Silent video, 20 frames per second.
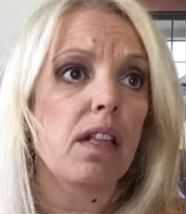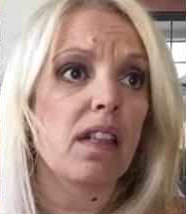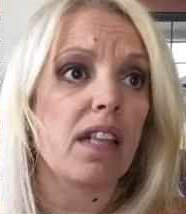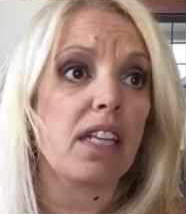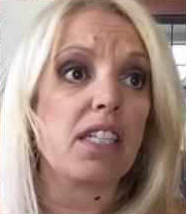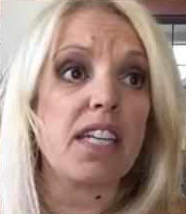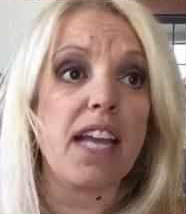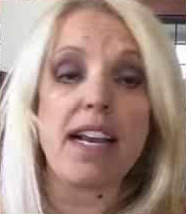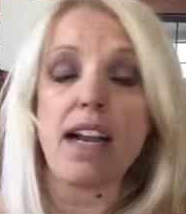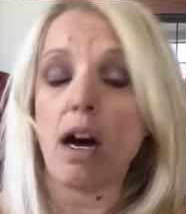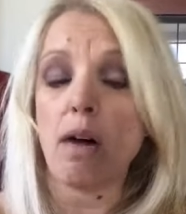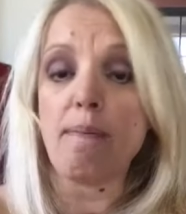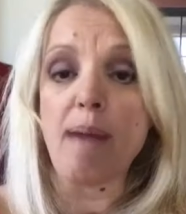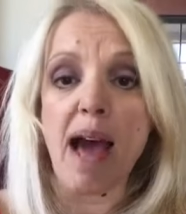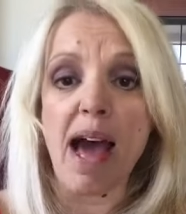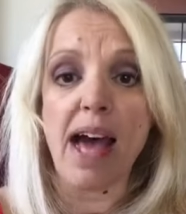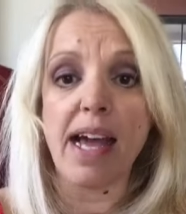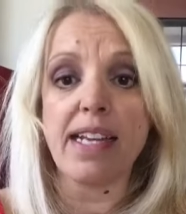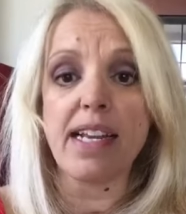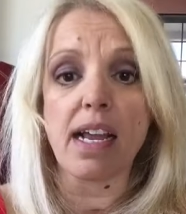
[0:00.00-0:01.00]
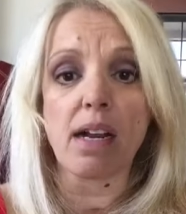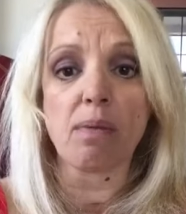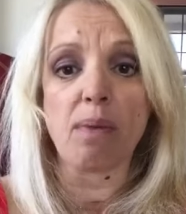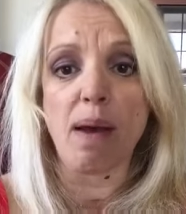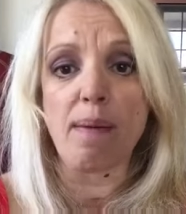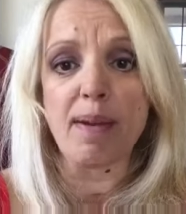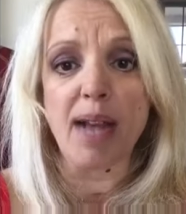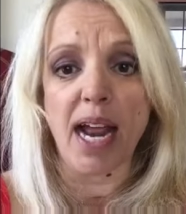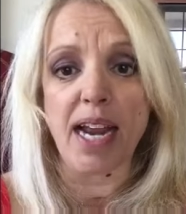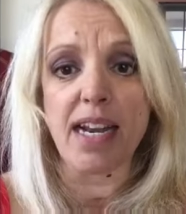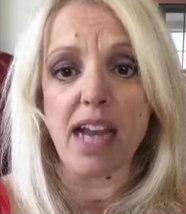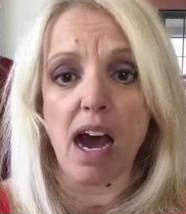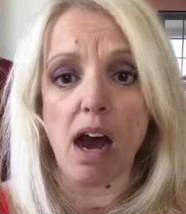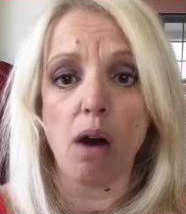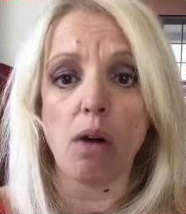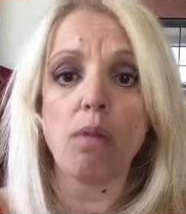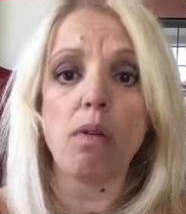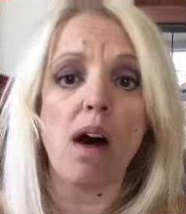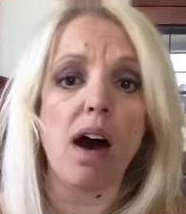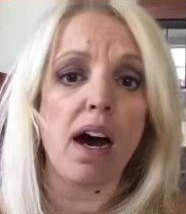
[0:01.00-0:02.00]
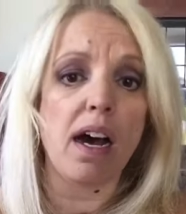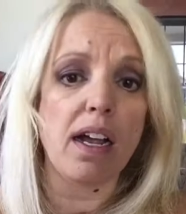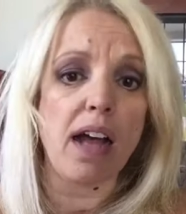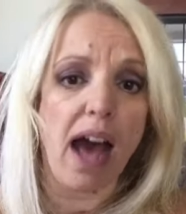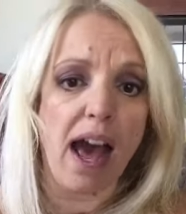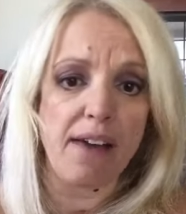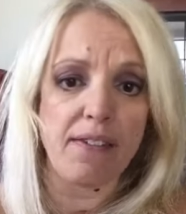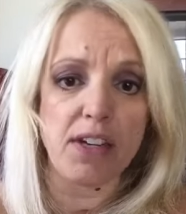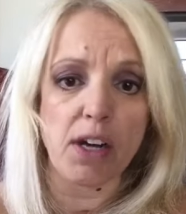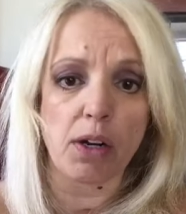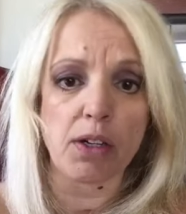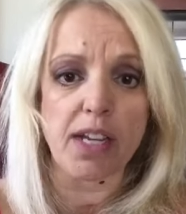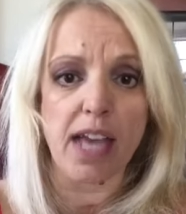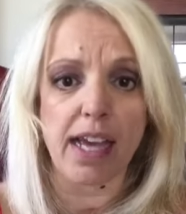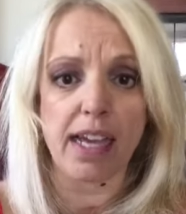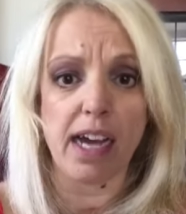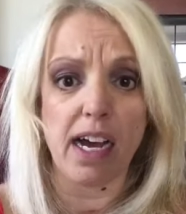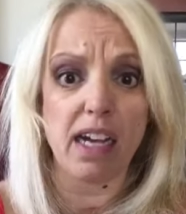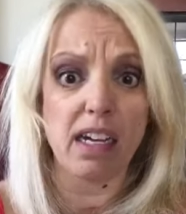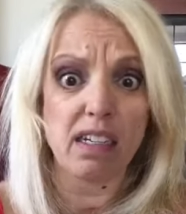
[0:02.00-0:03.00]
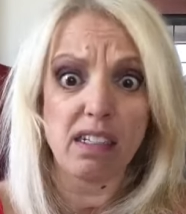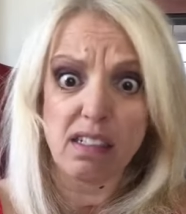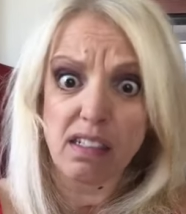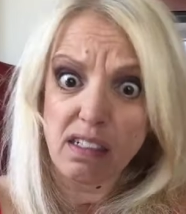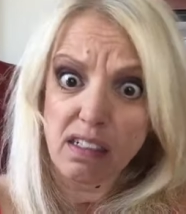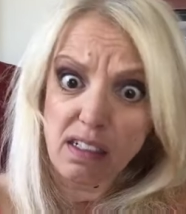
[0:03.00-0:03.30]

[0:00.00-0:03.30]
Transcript: Latino men and women I know, uh, Ivan Ortega.